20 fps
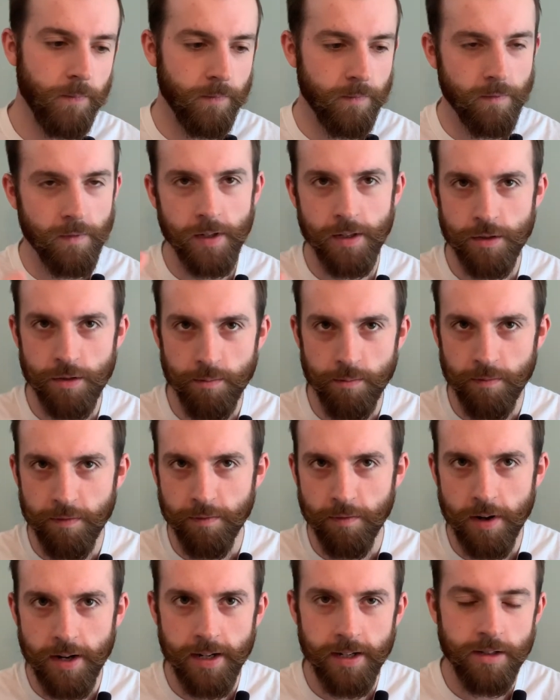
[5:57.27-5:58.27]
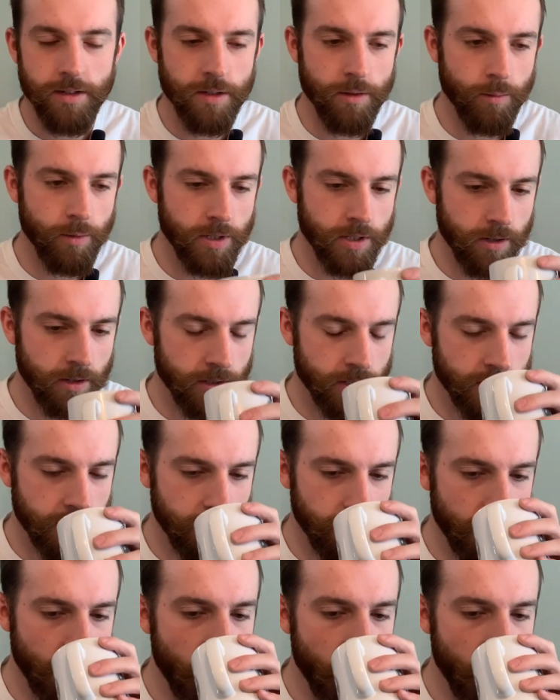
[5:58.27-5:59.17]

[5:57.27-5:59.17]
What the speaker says: things from friends and all this kind of stuff.